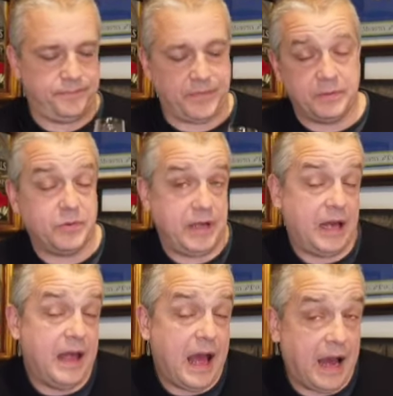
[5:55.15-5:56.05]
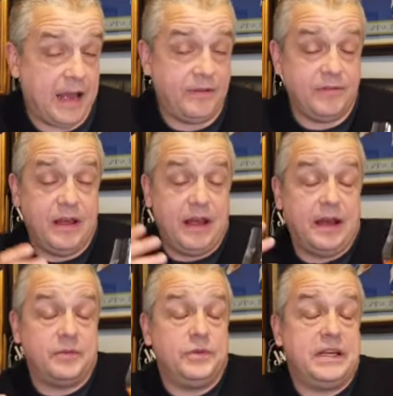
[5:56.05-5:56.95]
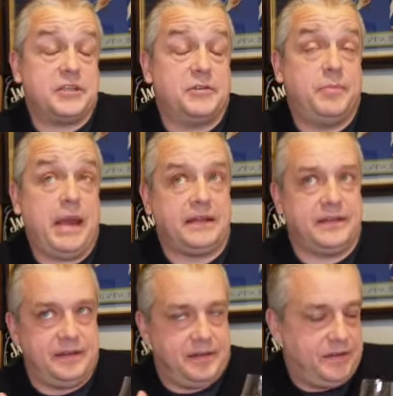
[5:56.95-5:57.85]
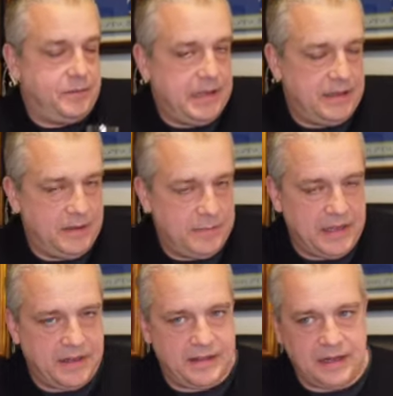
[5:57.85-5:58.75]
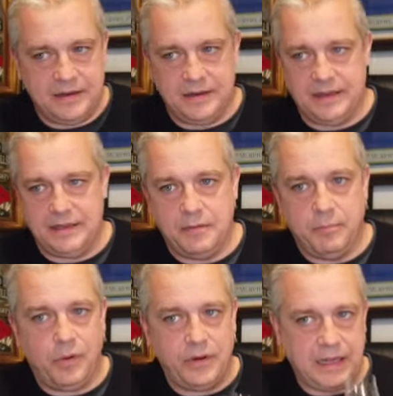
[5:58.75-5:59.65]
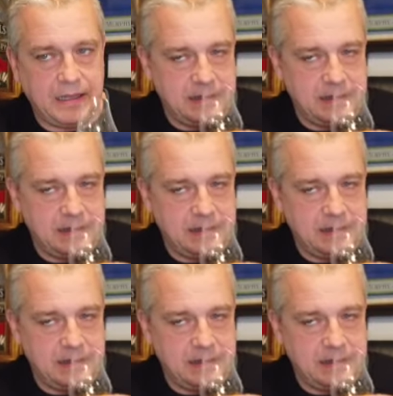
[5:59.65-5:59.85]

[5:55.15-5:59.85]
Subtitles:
I'm going to expect it to be a little bit thin in the body,